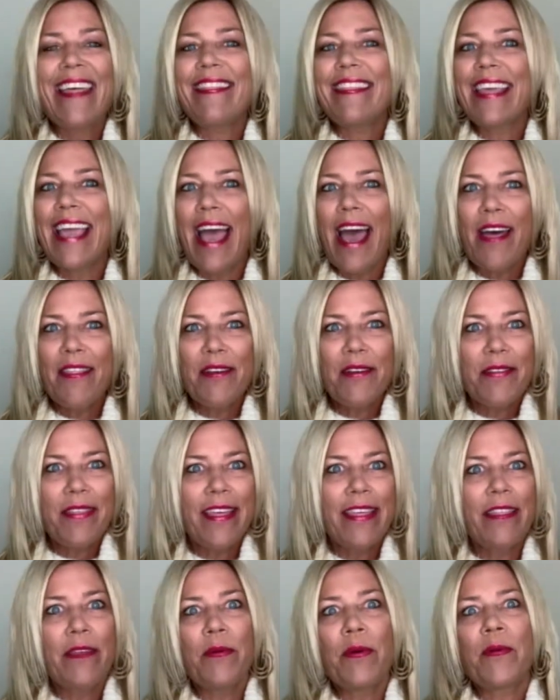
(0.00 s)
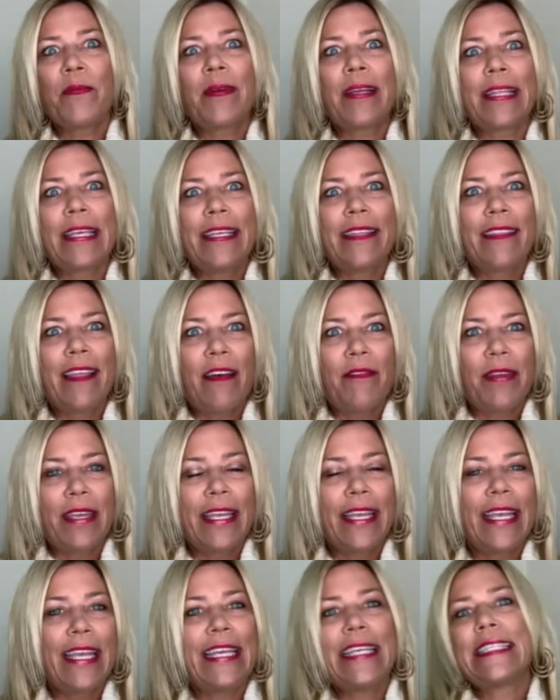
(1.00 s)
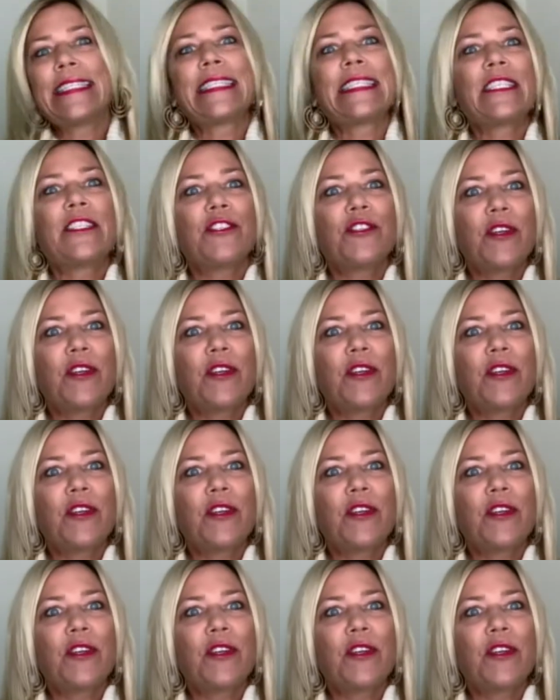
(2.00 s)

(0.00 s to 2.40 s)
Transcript: The other thing that we're really loving is to